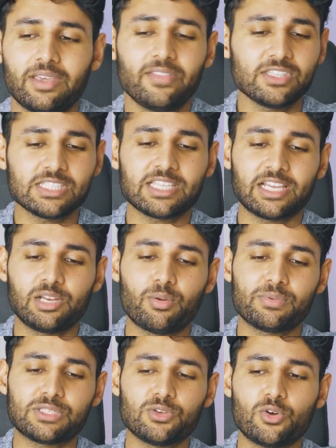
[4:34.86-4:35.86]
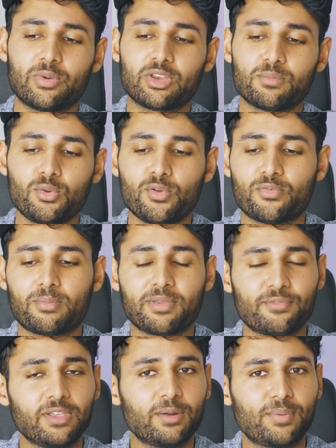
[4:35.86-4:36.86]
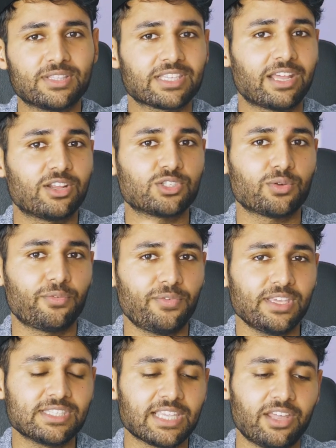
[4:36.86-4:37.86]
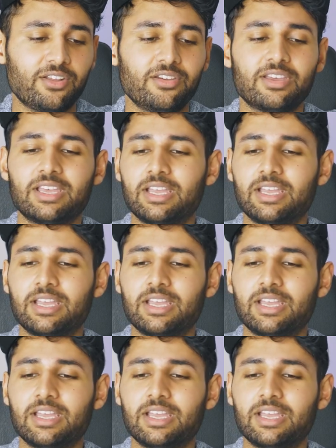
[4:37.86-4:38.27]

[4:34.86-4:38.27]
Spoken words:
And that's exactly what we saw when you moved from a fingerprint scanner to a face scanner.